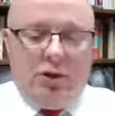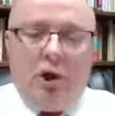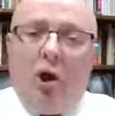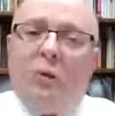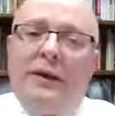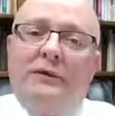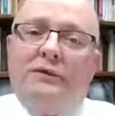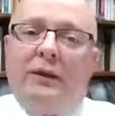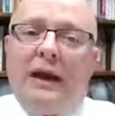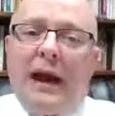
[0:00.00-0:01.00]

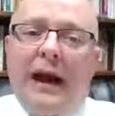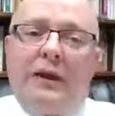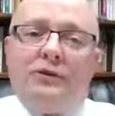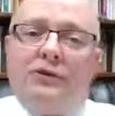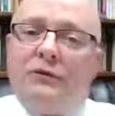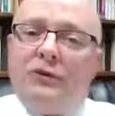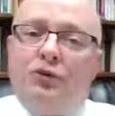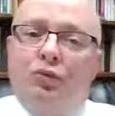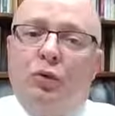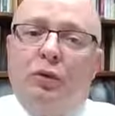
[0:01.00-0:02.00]
going to the house of
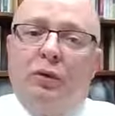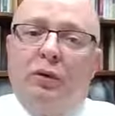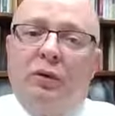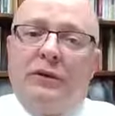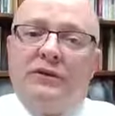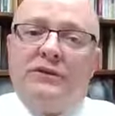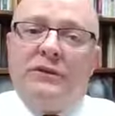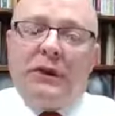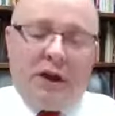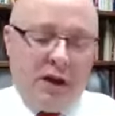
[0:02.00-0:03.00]
this ruler of the
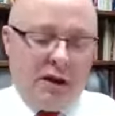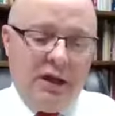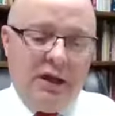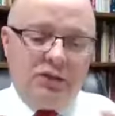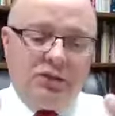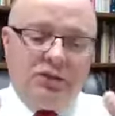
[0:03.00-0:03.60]
synagogue,